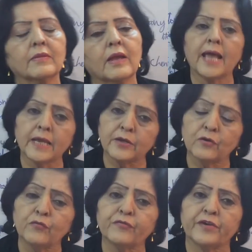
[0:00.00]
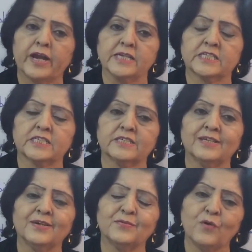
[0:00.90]
Thank you friends
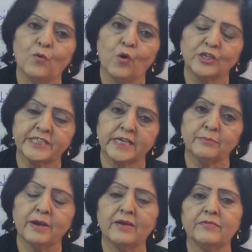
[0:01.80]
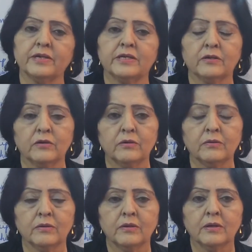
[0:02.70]
for watching my video.
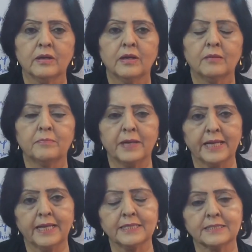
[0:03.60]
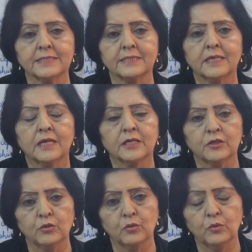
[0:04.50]
Please
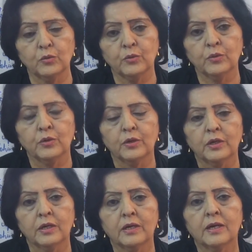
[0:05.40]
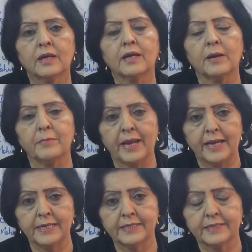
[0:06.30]
do
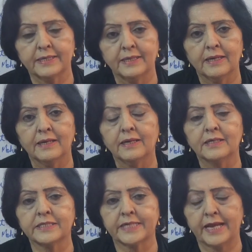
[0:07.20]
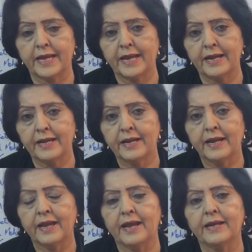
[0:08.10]
comment, share
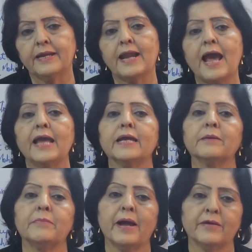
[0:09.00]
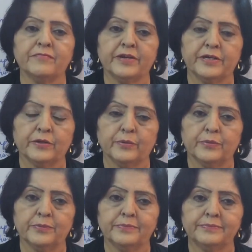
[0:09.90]
and like my video.